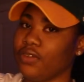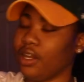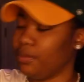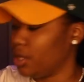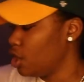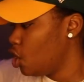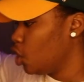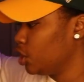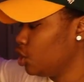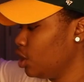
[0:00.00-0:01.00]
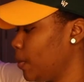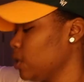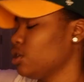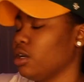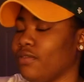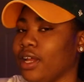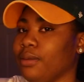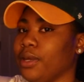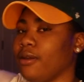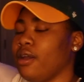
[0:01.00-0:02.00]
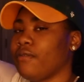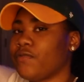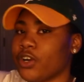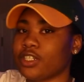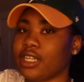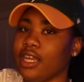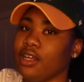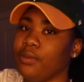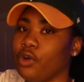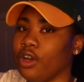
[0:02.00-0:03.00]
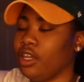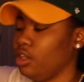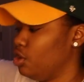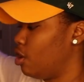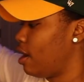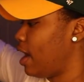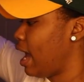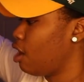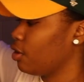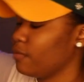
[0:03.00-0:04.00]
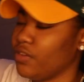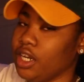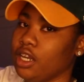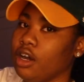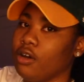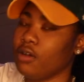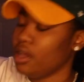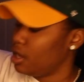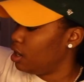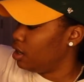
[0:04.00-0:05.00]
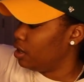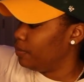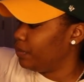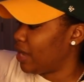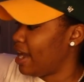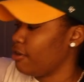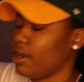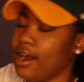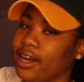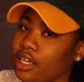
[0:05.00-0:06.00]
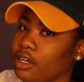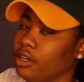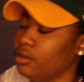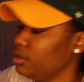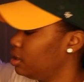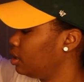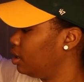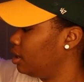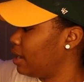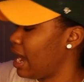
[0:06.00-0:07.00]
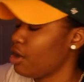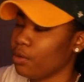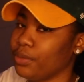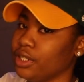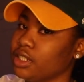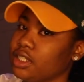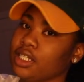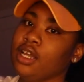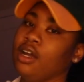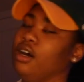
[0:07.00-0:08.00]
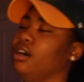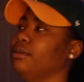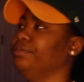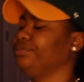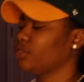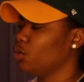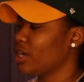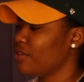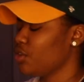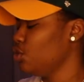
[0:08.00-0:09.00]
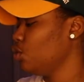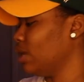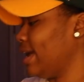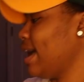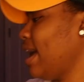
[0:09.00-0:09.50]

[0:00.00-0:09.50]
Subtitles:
development, or do your personal development first thing in the morning. You know, an hour of video, hour audio, hour books, whatever you like,